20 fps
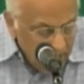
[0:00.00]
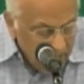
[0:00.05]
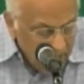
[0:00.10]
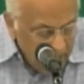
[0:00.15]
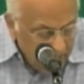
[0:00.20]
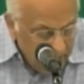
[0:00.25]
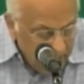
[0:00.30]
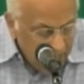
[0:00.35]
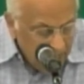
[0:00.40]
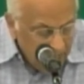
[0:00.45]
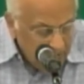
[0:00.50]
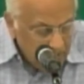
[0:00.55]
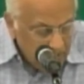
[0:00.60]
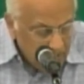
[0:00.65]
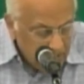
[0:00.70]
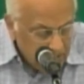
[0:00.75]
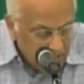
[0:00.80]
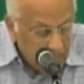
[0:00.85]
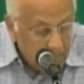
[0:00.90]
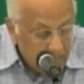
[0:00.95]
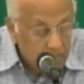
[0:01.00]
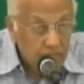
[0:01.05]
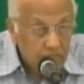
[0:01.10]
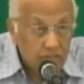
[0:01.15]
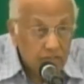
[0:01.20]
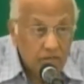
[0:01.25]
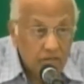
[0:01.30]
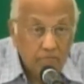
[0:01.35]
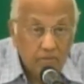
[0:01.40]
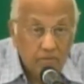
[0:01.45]
David says
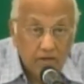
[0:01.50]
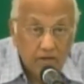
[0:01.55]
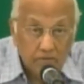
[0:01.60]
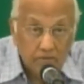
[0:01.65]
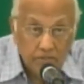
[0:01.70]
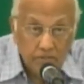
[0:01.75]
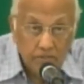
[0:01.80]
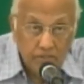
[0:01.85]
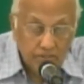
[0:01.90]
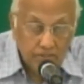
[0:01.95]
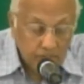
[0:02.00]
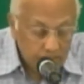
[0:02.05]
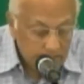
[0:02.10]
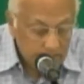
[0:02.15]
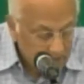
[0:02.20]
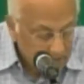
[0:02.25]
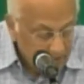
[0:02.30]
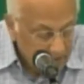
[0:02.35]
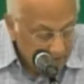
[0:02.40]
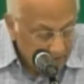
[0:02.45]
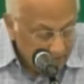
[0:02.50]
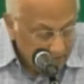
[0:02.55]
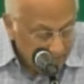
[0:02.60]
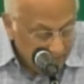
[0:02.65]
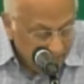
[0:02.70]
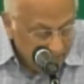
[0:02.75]
about Jesus,